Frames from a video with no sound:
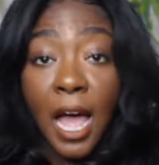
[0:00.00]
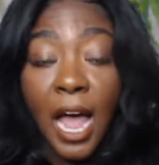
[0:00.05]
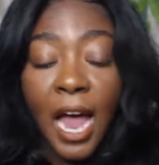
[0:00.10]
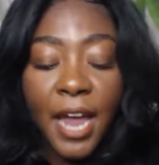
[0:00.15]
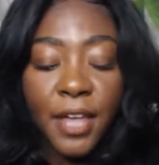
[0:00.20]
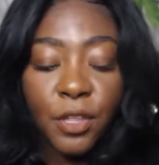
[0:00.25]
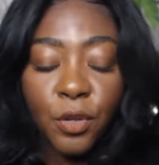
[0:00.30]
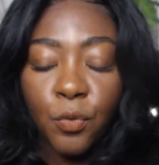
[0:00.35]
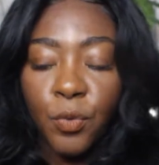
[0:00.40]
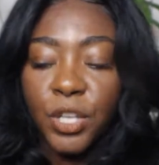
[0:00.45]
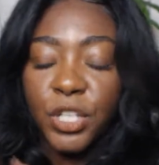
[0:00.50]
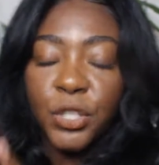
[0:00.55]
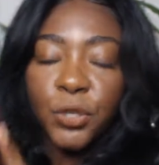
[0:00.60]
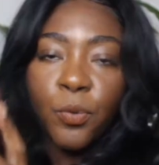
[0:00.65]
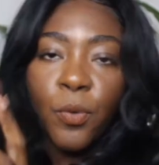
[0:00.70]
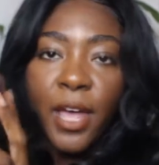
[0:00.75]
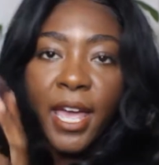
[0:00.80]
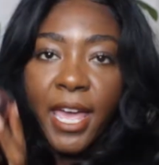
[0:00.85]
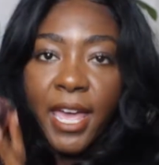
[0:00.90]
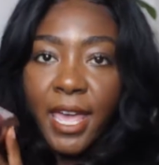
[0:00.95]
Either which
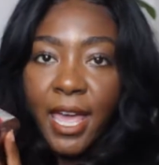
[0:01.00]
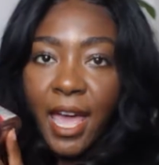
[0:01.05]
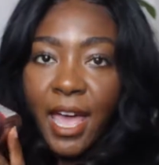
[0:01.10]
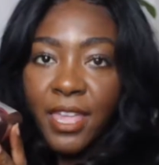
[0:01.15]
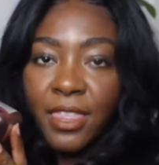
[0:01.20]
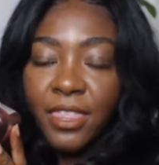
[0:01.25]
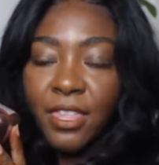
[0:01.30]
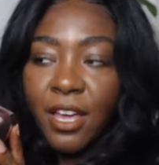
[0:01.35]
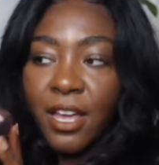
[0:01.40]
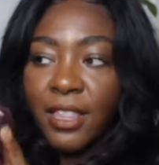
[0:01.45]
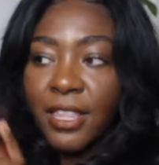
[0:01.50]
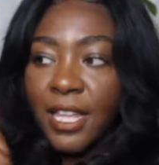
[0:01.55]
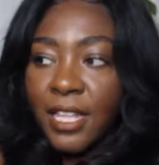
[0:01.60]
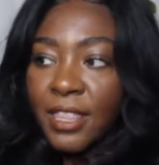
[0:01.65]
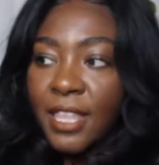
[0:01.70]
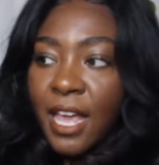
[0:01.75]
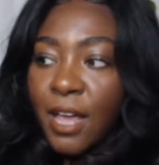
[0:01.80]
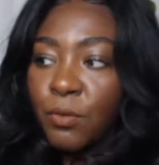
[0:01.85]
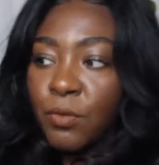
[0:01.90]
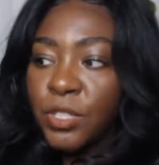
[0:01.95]
way, I thought
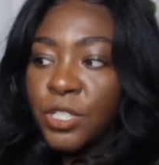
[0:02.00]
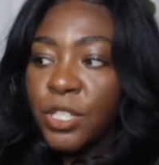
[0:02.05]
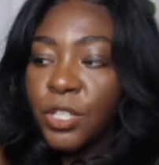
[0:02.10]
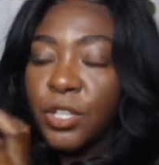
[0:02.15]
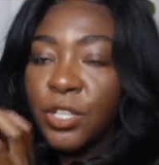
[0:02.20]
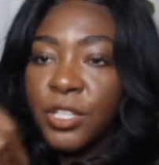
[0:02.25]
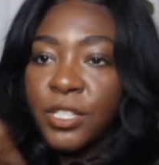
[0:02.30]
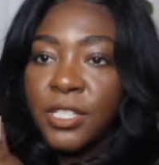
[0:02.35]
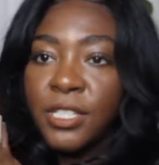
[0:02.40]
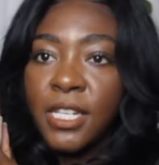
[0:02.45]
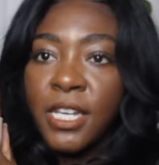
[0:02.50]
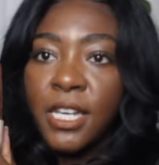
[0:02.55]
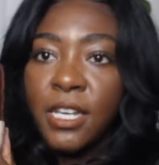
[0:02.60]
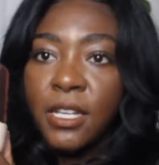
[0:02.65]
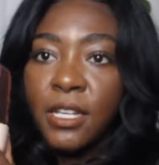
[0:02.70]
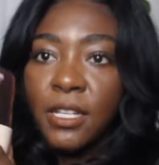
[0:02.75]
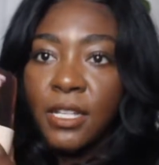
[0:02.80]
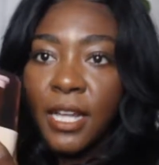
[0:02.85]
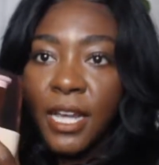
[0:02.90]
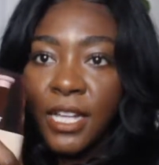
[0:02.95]
that that was a good
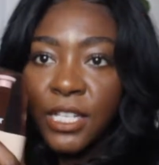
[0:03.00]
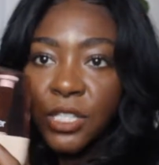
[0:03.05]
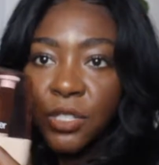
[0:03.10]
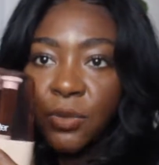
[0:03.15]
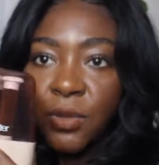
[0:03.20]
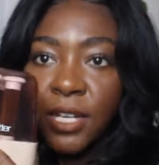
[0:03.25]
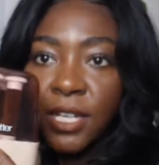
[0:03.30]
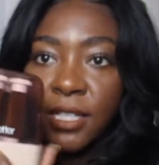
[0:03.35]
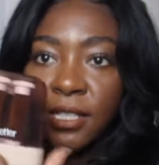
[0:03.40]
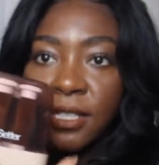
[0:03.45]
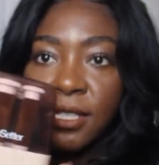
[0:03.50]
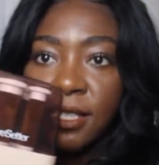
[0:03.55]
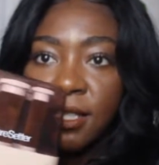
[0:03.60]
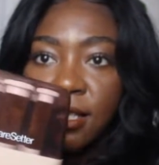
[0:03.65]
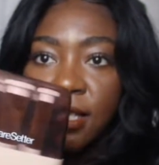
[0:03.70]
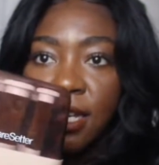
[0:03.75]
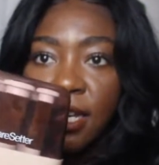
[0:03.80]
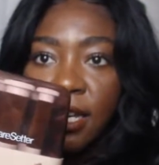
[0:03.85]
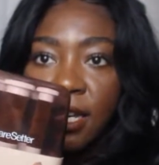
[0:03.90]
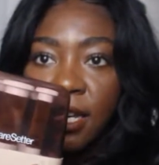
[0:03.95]
deal. As you can
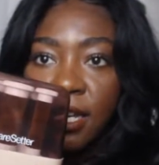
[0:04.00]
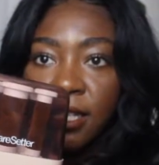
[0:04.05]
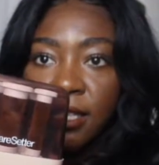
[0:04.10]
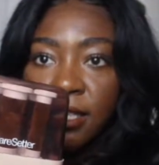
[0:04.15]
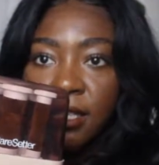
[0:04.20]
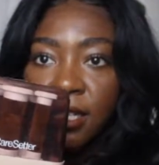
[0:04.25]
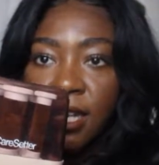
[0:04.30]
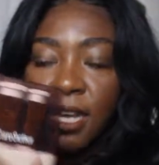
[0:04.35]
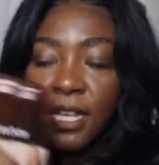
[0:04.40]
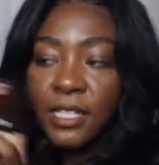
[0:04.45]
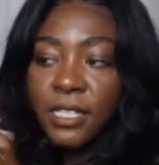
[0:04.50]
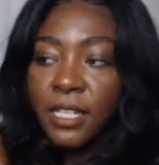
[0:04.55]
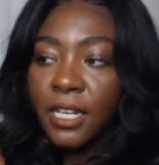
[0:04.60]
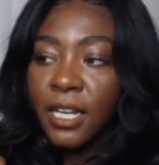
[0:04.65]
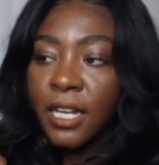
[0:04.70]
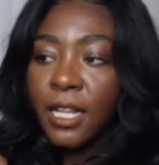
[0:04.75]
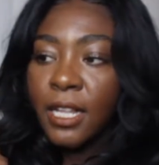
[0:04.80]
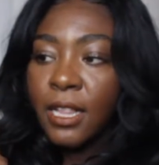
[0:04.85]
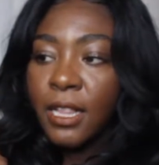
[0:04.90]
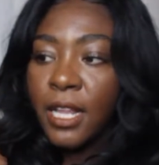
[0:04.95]
see, it says
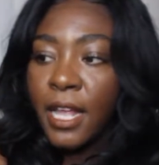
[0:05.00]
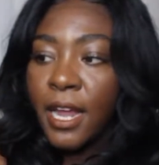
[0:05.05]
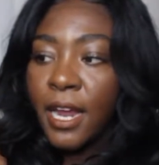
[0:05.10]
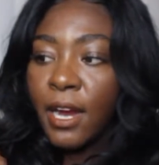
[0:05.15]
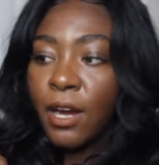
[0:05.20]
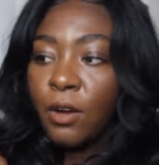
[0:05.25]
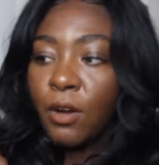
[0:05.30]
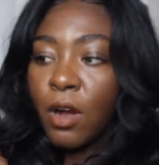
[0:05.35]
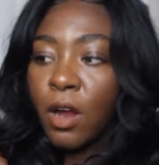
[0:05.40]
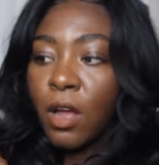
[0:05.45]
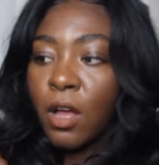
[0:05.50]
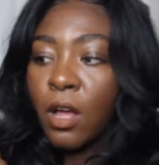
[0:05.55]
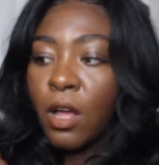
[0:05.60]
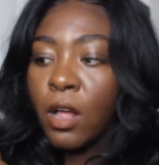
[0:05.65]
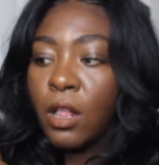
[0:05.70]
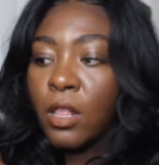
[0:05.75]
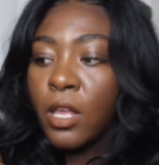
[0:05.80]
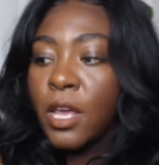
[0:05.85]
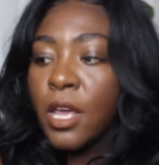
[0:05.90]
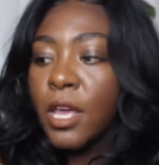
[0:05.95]

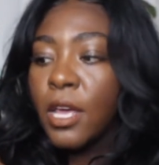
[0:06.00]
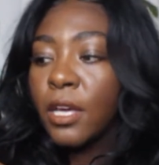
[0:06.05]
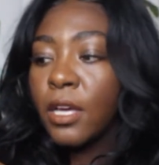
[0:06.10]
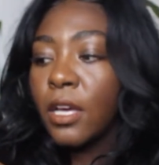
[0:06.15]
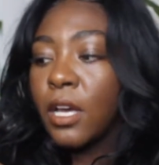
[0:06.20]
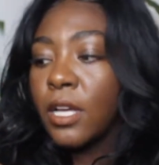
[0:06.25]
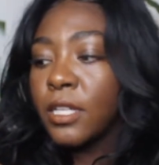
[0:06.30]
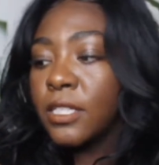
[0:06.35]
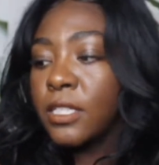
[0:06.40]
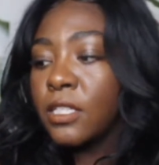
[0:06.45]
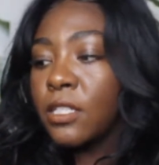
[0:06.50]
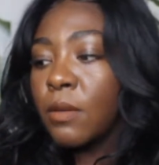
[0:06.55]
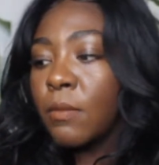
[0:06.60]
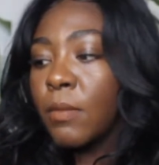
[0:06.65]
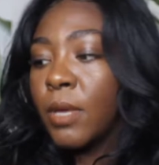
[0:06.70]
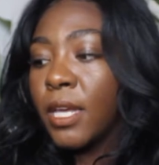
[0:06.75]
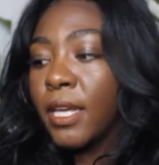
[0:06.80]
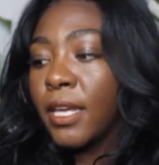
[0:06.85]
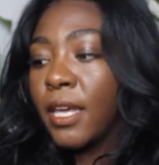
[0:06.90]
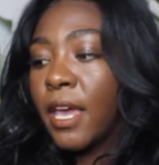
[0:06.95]
Clairol
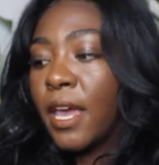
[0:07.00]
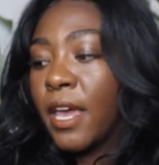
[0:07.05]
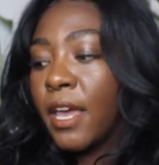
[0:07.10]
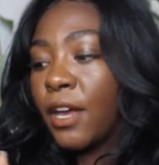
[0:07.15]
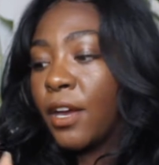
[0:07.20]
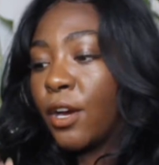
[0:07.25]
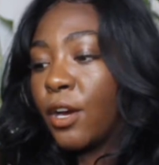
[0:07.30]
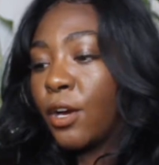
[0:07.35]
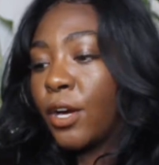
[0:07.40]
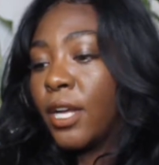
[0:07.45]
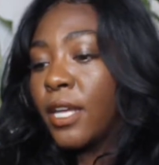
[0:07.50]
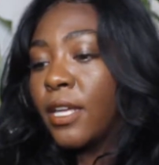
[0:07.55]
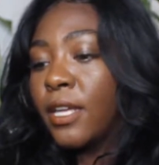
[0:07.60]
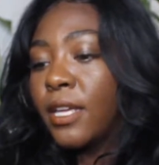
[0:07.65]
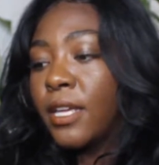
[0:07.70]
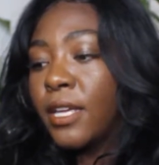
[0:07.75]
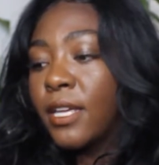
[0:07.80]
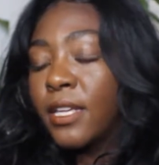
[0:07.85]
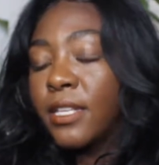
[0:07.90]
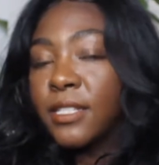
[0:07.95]
Custom Care
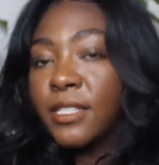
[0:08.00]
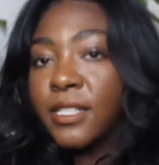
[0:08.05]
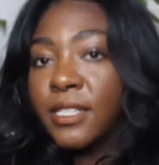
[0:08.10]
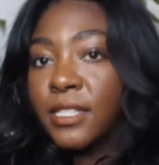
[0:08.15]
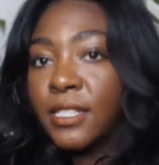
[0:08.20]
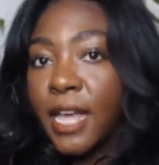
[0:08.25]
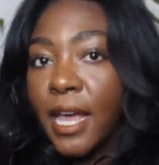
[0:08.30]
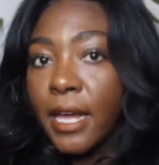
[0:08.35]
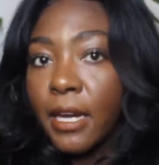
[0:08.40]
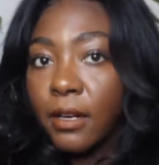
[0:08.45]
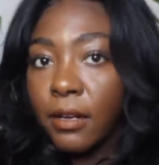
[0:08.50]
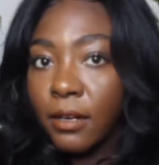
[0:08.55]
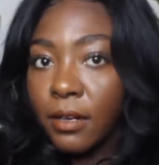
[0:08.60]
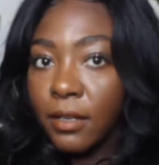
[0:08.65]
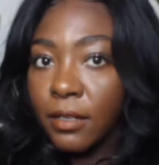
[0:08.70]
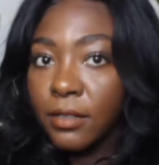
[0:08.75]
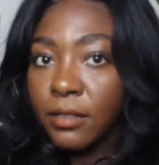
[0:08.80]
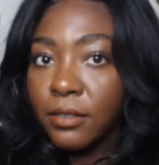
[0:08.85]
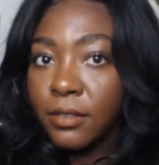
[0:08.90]
Setter.